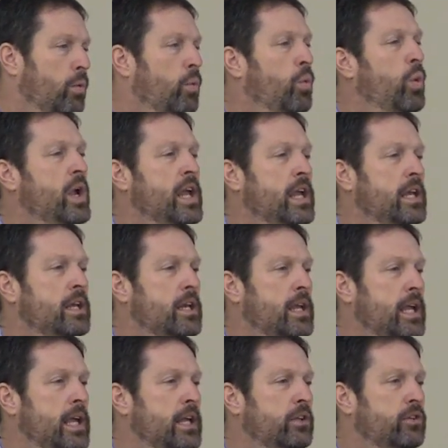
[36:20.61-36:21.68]
We
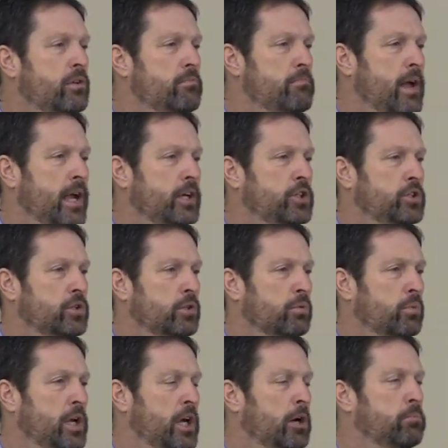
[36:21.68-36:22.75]
need to make sure
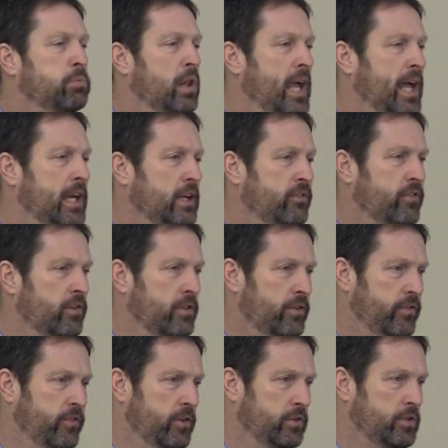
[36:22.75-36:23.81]
we are planning for
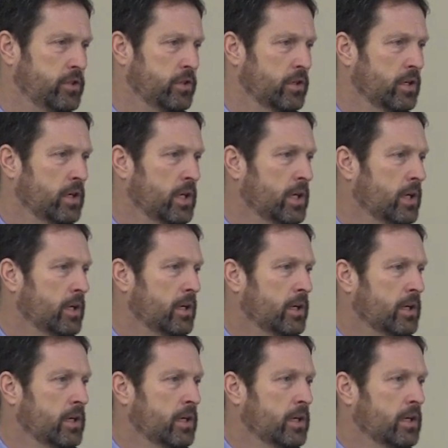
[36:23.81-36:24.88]
the future.
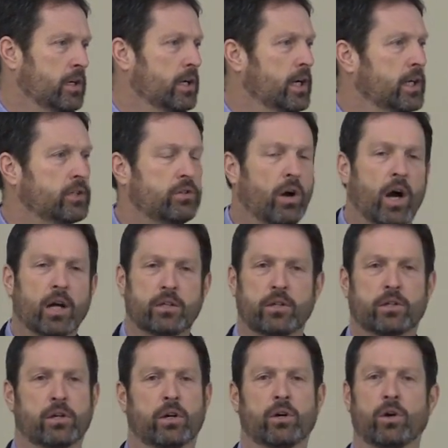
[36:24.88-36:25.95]
I talk
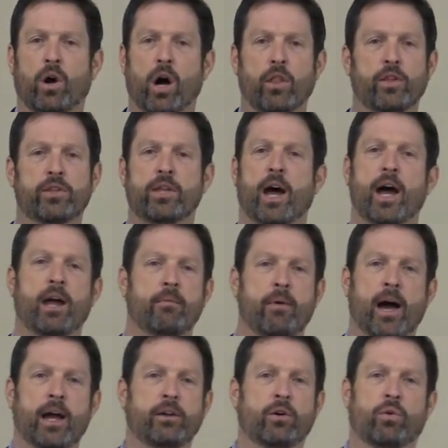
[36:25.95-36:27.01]
to Kurt all the time.
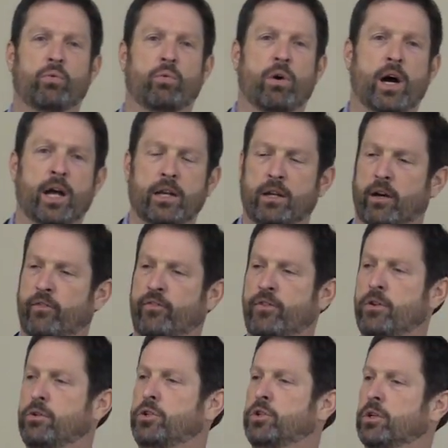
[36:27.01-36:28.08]
I don't want a
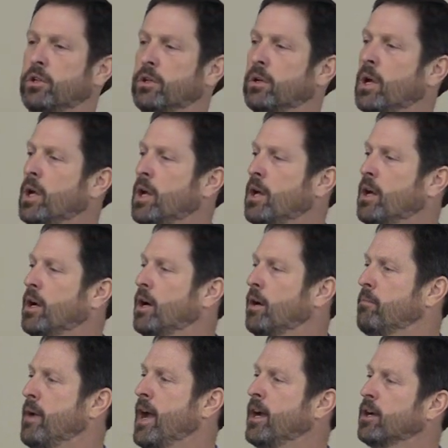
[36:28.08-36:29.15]
future
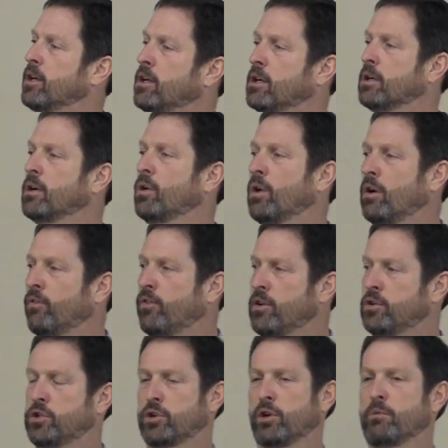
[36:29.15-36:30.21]
mayor or a
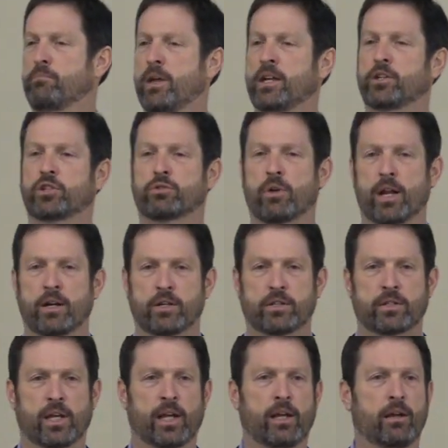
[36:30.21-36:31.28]
future administrator to
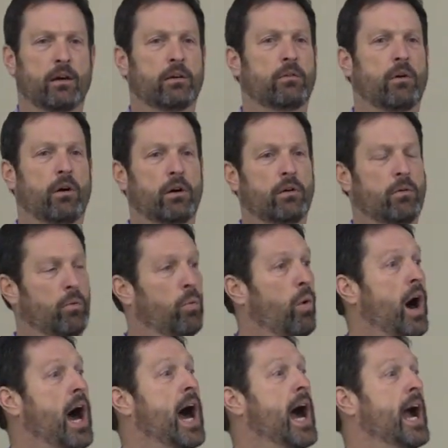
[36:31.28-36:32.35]
say,
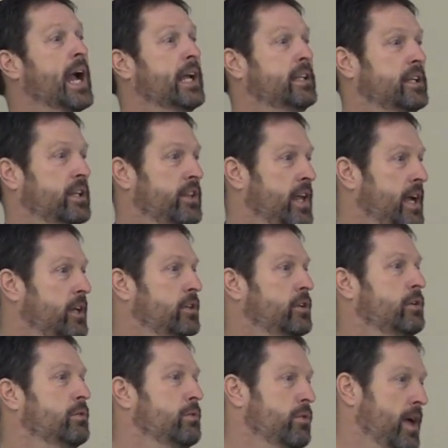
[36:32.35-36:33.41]
why did they
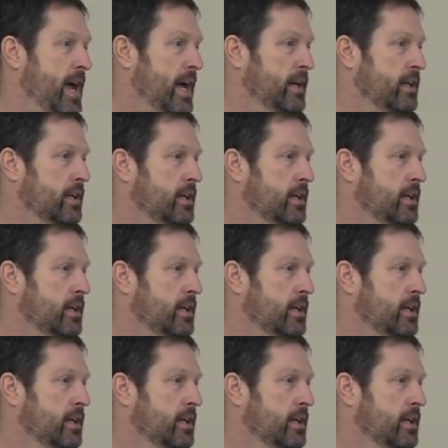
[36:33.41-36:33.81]
do that?